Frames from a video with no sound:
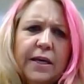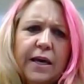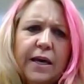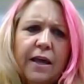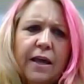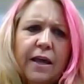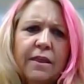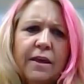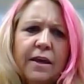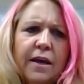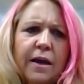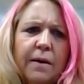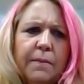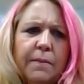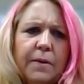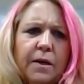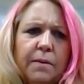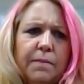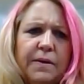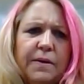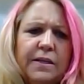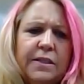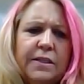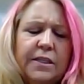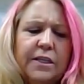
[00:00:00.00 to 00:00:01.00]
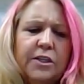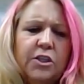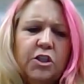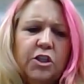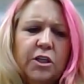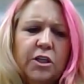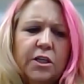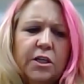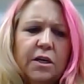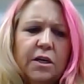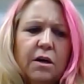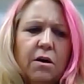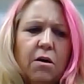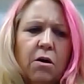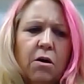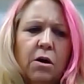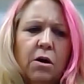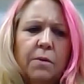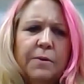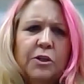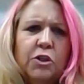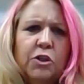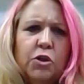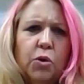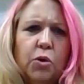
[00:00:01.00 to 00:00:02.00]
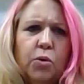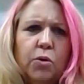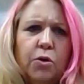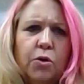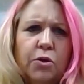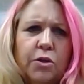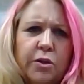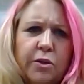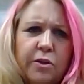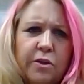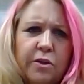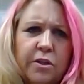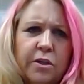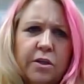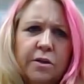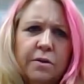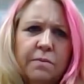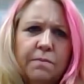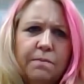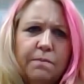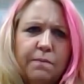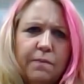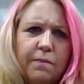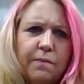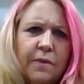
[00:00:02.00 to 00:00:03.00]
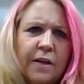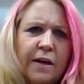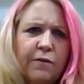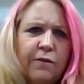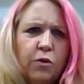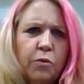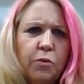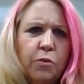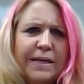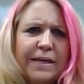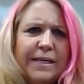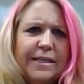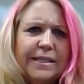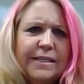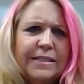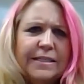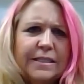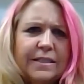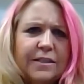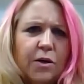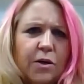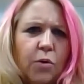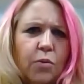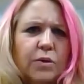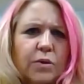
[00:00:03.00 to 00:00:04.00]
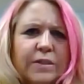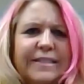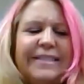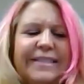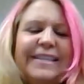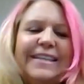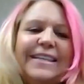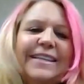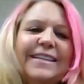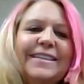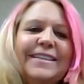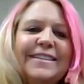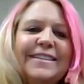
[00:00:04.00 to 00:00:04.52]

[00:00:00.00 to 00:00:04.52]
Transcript: I think I'm going to be teaching arm and shoulder to the level Bs, so we'll see.